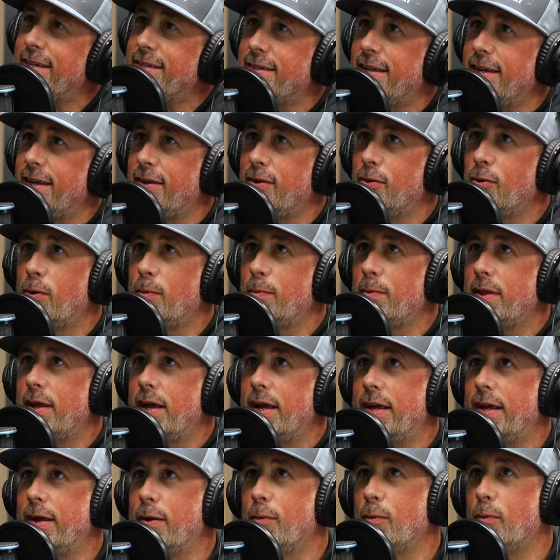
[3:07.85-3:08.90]
like, normally
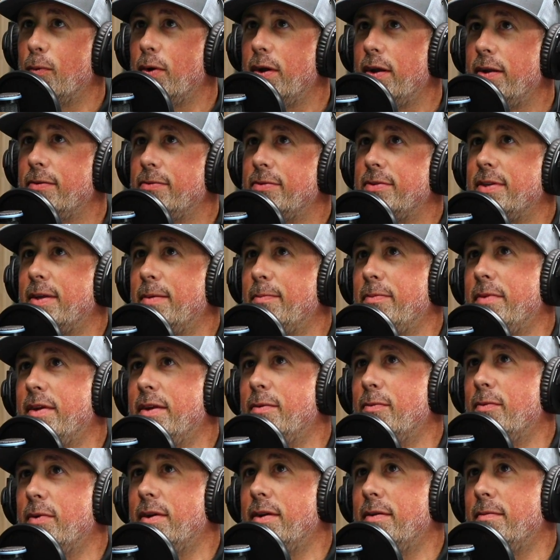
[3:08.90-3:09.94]
I get rid of
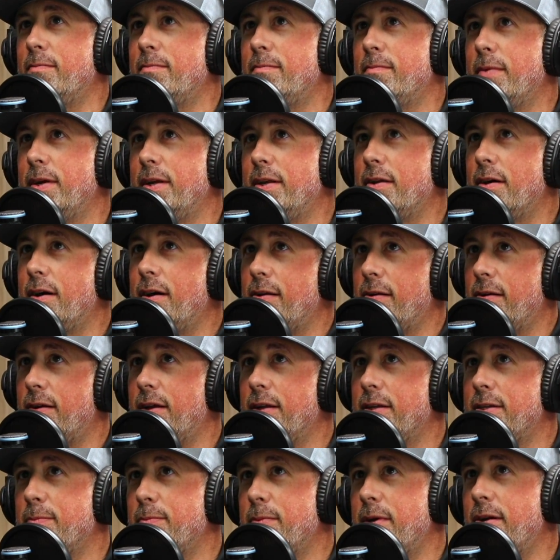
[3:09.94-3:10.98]
something when my daughter
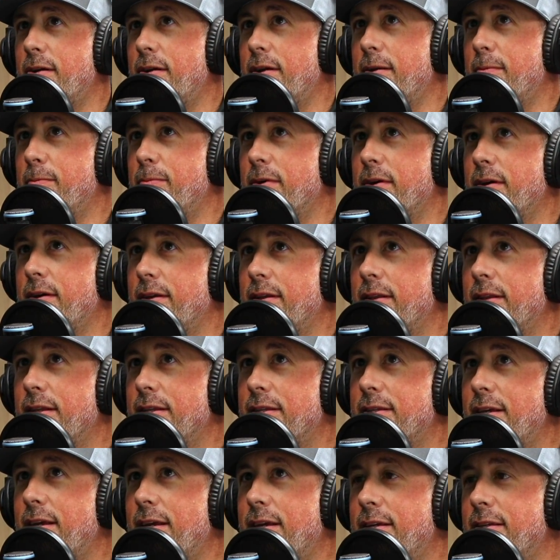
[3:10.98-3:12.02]
gets married, but in
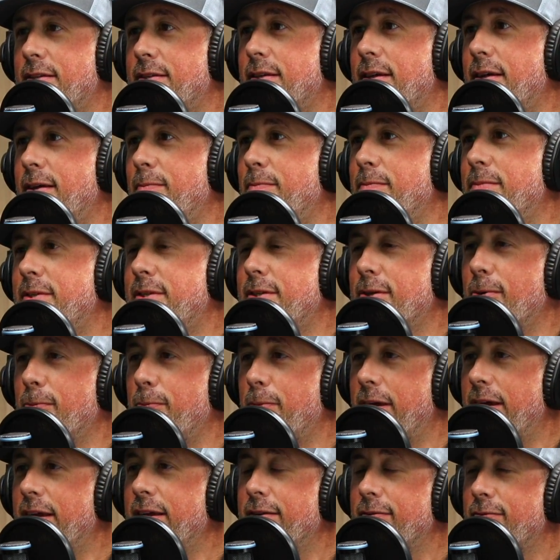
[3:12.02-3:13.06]
this case, I'm still
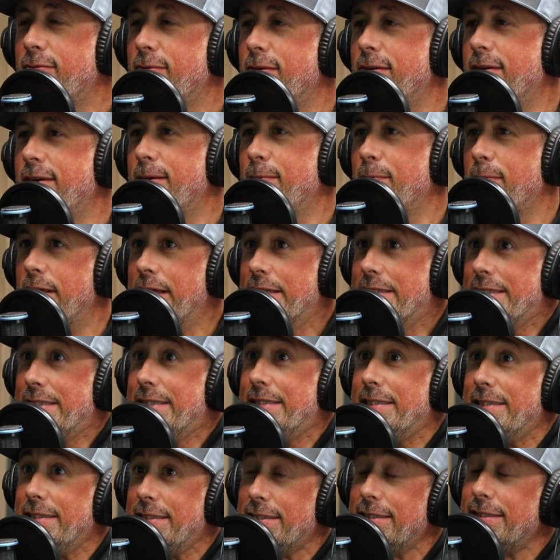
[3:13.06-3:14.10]
paying for it. And I'm like,
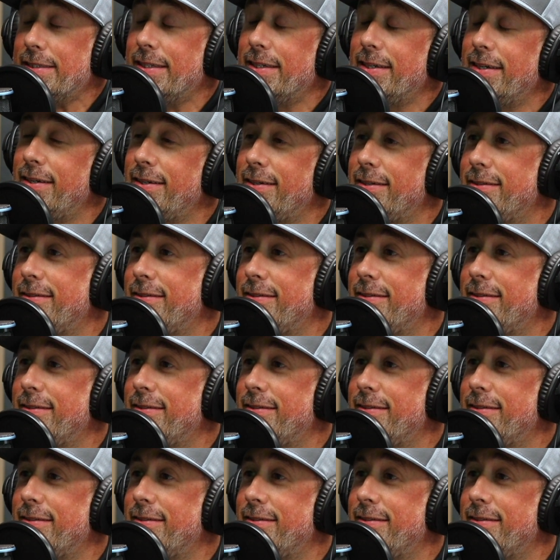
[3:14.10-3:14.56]
yeah.